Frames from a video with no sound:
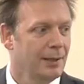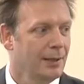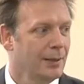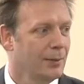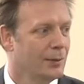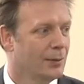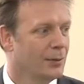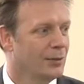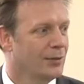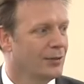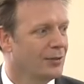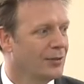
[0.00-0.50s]

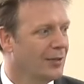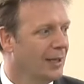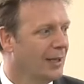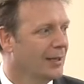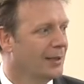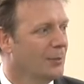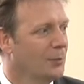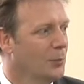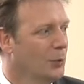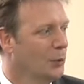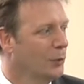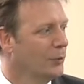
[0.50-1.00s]
Because it's like
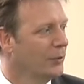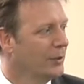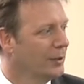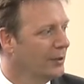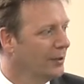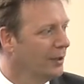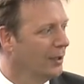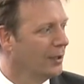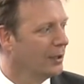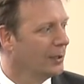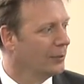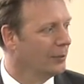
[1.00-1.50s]
a moving
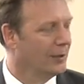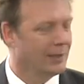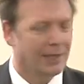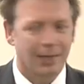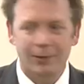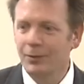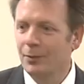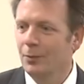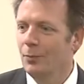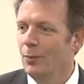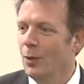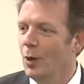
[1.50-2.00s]
target. But
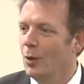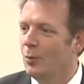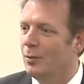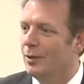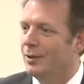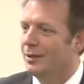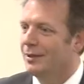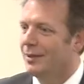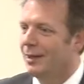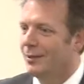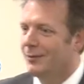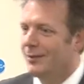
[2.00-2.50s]
every
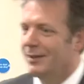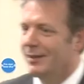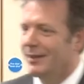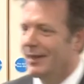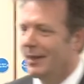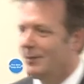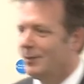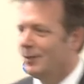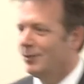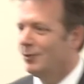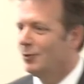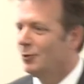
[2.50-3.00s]
moment,
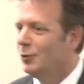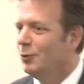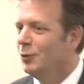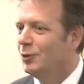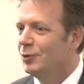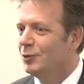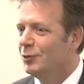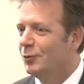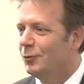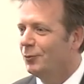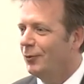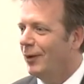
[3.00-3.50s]
as soon
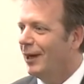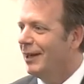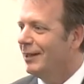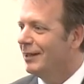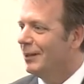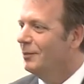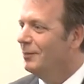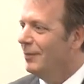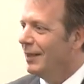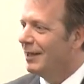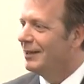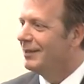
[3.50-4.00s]
as you find
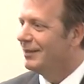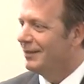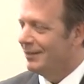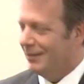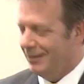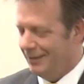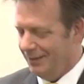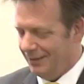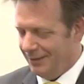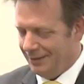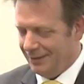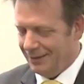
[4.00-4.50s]
a mix
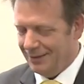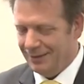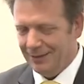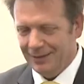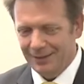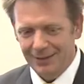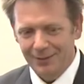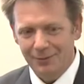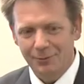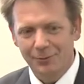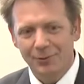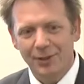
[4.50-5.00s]

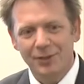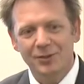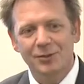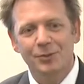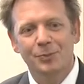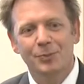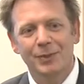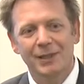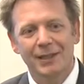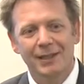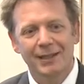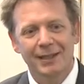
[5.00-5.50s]
and
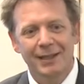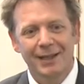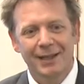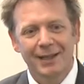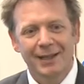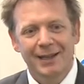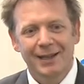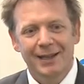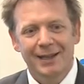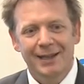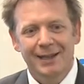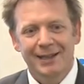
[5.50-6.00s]
recipe
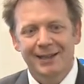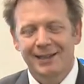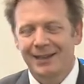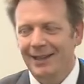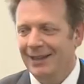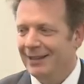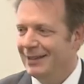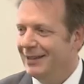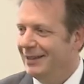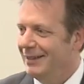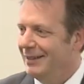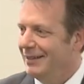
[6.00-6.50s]

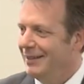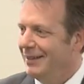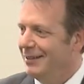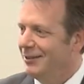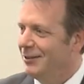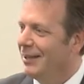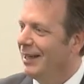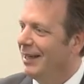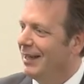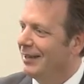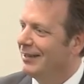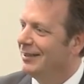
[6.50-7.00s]
that
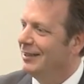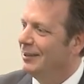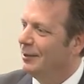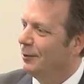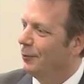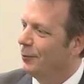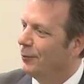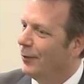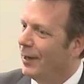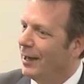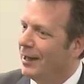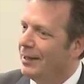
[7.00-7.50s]
you can actually
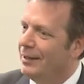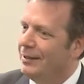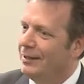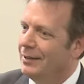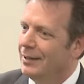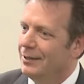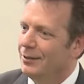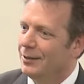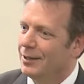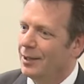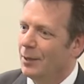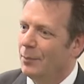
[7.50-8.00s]
define
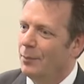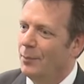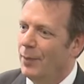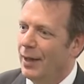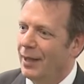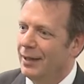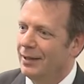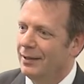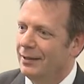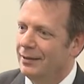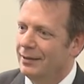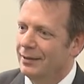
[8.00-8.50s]
and you can
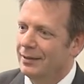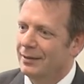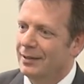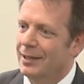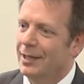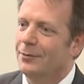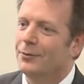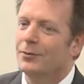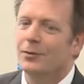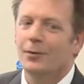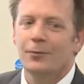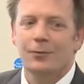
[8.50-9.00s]
ban it, they
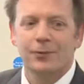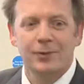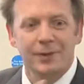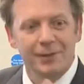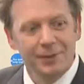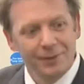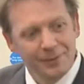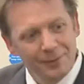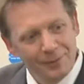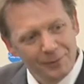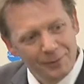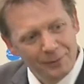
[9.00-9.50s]
have
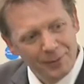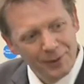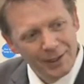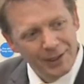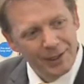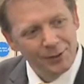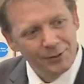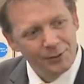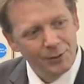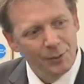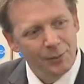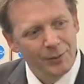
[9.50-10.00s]
figured
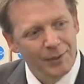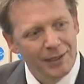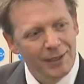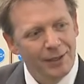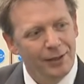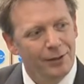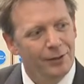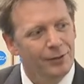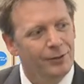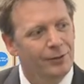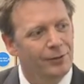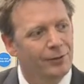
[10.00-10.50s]
out something
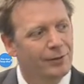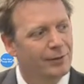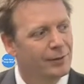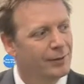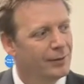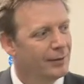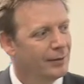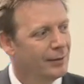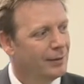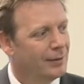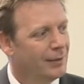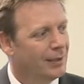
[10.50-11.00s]
else
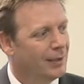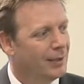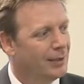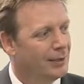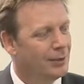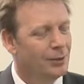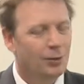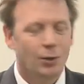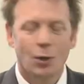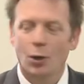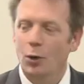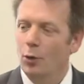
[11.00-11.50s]

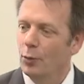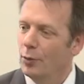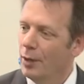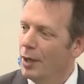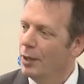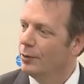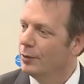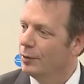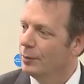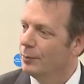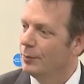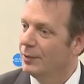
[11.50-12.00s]
to go
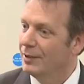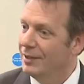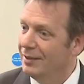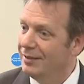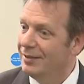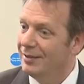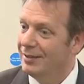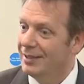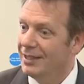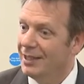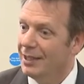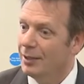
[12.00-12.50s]
around it. But this
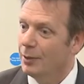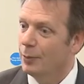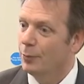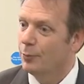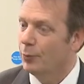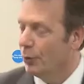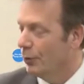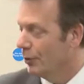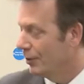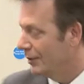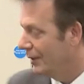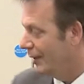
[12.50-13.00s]
is here a
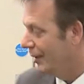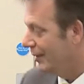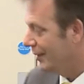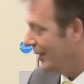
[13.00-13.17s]
product that is